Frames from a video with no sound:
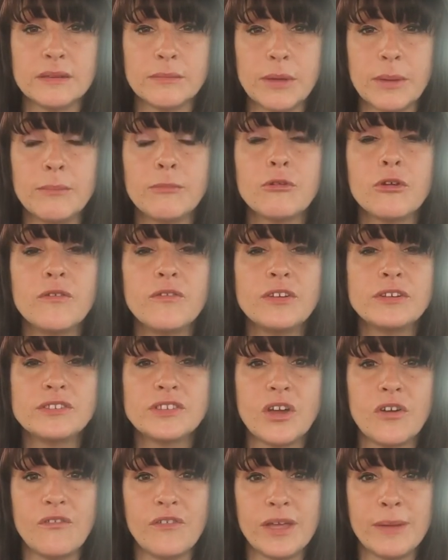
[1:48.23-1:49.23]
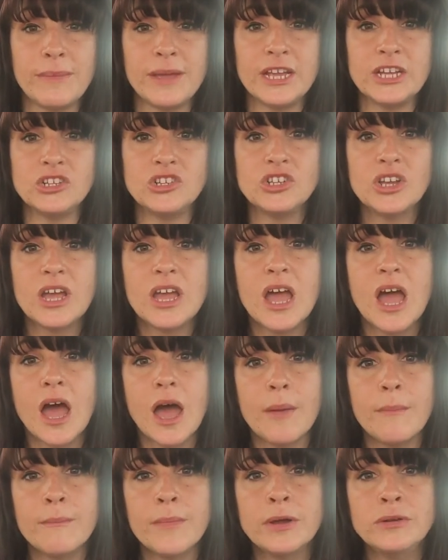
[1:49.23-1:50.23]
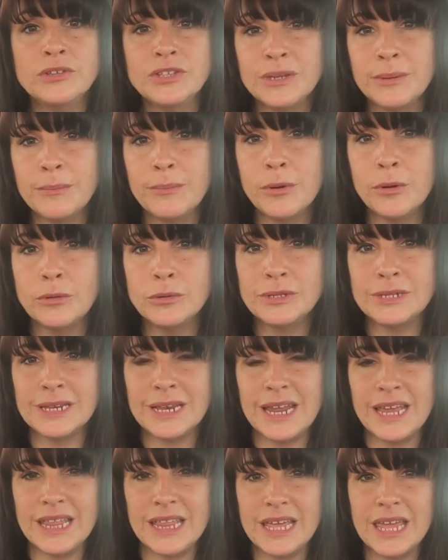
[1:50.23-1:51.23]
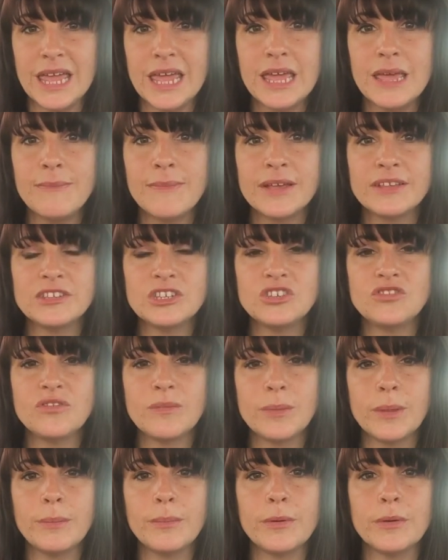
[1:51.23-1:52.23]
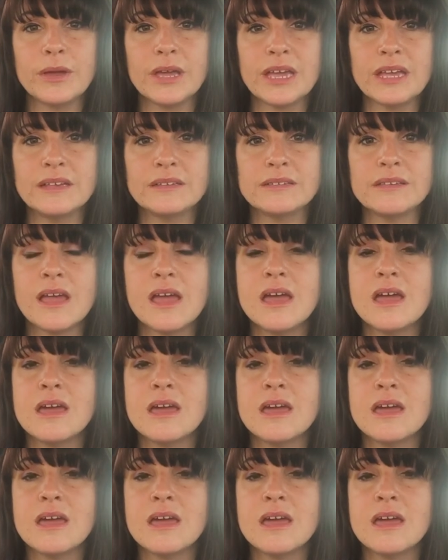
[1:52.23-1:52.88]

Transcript: improve your self-image. And most importantly, the key message from the book is